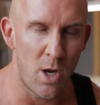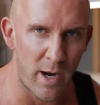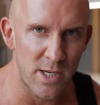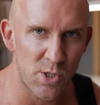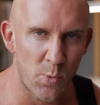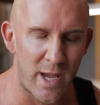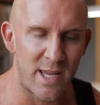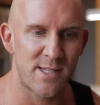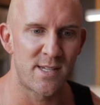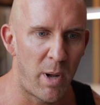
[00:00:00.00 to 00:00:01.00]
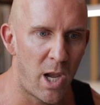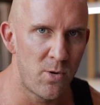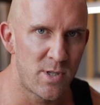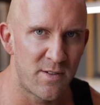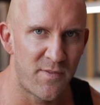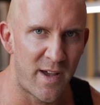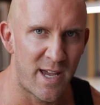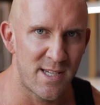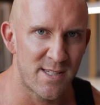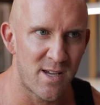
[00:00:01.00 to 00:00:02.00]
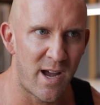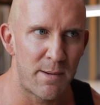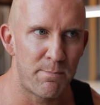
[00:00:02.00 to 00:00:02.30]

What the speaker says: night sweats, bloated face. I